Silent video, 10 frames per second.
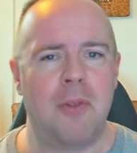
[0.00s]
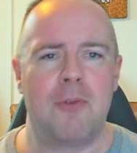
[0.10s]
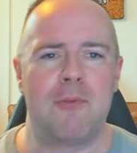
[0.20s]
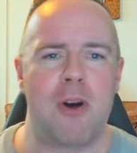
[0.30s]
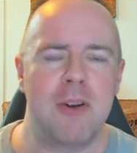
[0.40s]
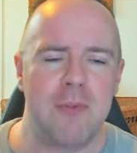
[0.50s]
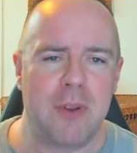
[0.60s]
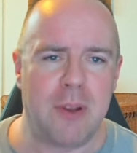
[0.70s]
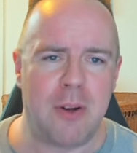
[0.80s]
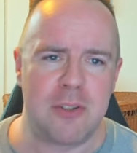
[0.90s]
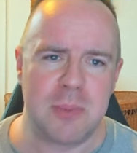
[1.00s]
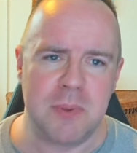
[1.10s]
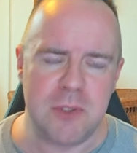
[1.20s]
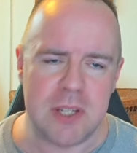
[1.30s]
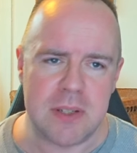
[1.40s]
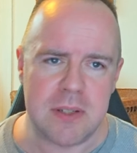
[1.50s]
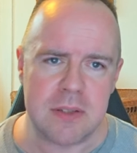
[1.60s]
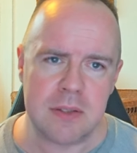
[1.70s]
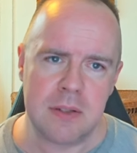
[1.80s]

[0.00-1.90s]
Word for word: the rock of the Lordship of Jesus,